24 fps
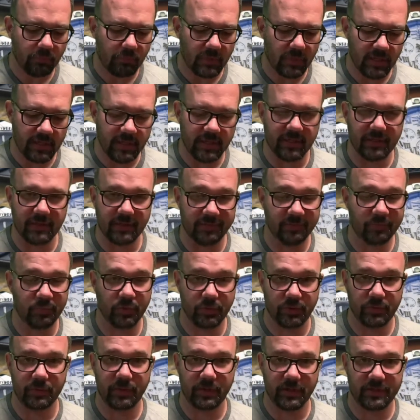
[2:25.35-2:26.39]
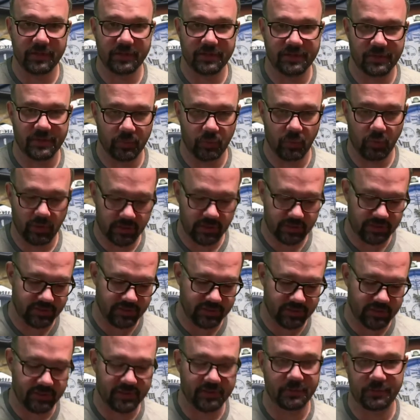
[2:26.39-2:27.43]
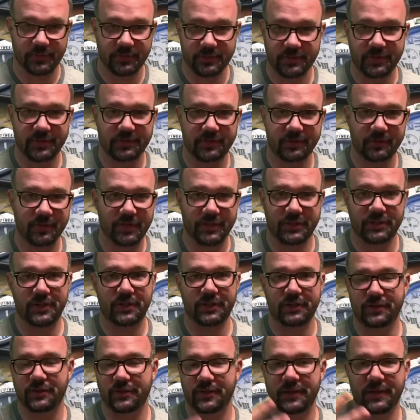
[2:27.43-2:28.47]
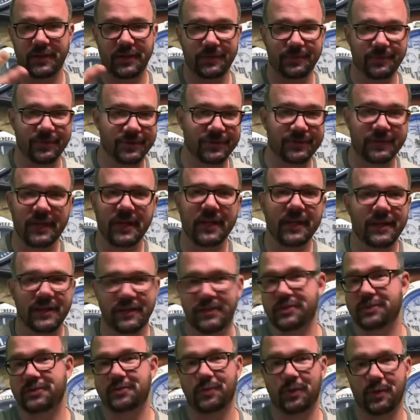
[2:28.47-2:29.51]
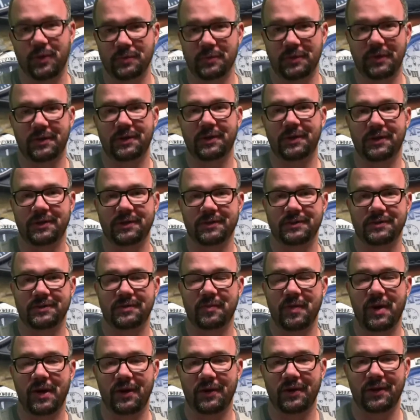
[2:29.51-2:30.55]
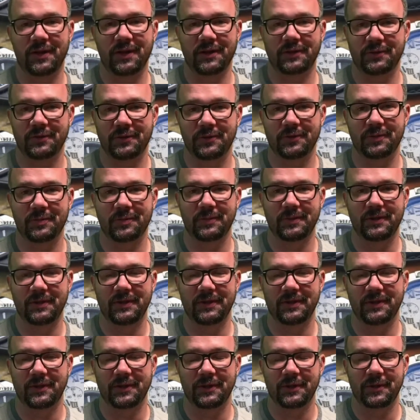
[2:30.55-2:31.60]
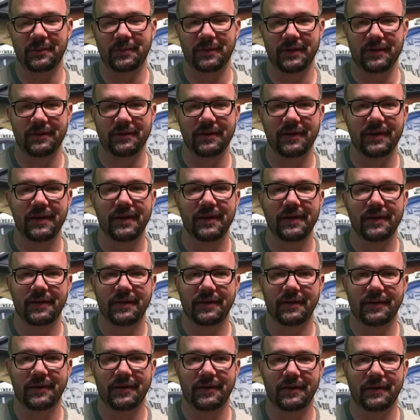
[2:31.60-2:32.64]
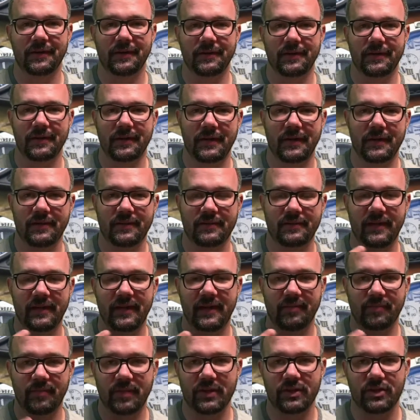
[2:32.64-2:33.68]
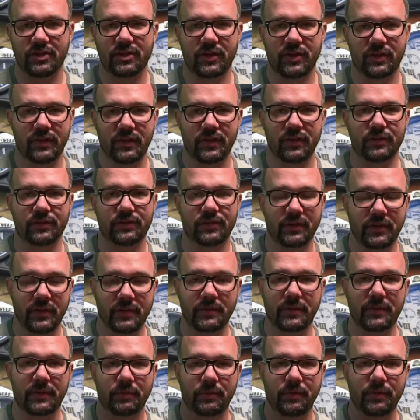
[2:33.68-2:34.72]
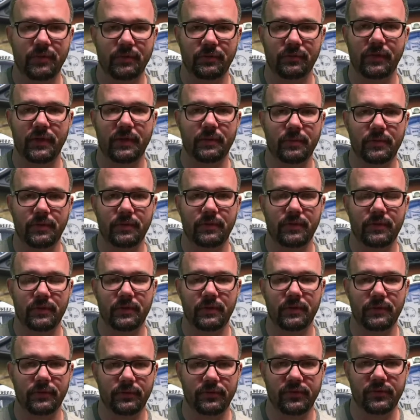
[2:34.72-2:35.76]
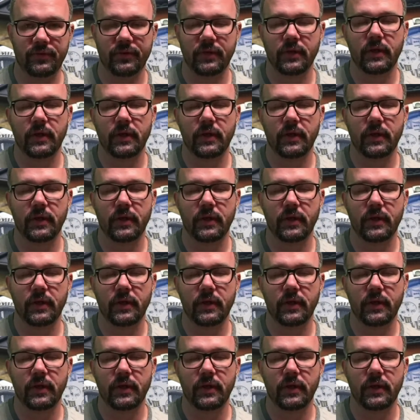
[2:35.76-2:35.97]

And I've put him onto some watches as a result of my channel, and it just warmed the cockles of my heart. I told him in a comment. He just gave me a shout out. So I'm going to put Reboot a Dude's